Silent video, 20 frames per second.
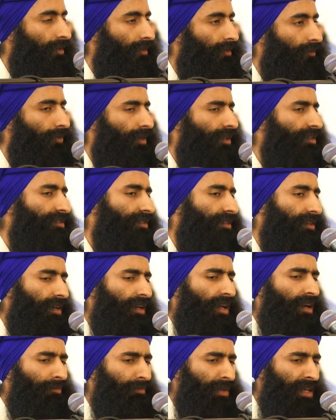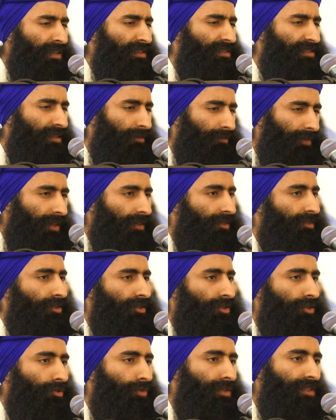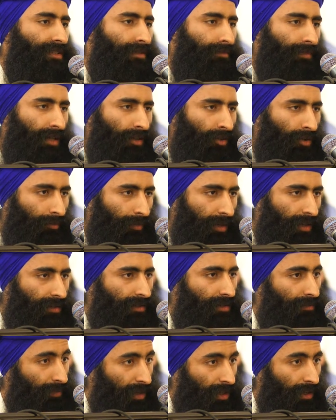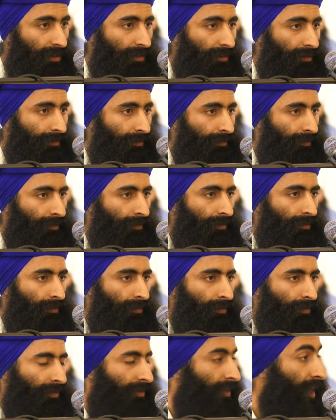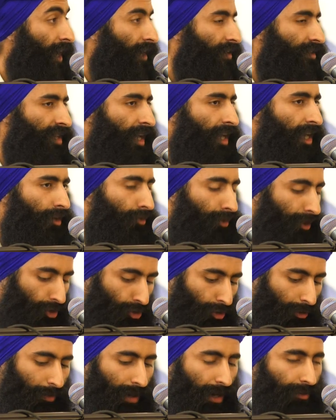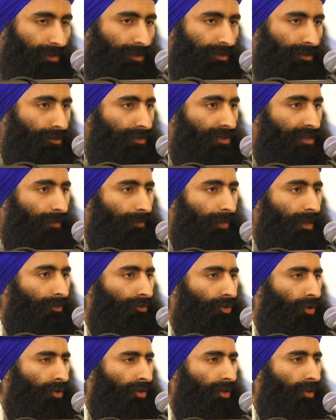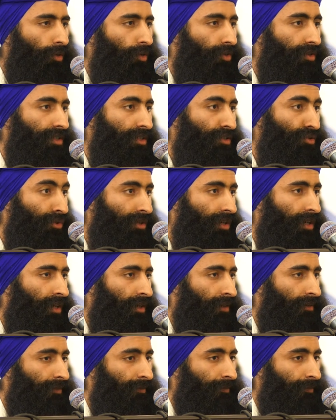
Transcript: Because Kada means something to you which it may not mean to me. That day when you're about to do something wrong, you looked at your Kada.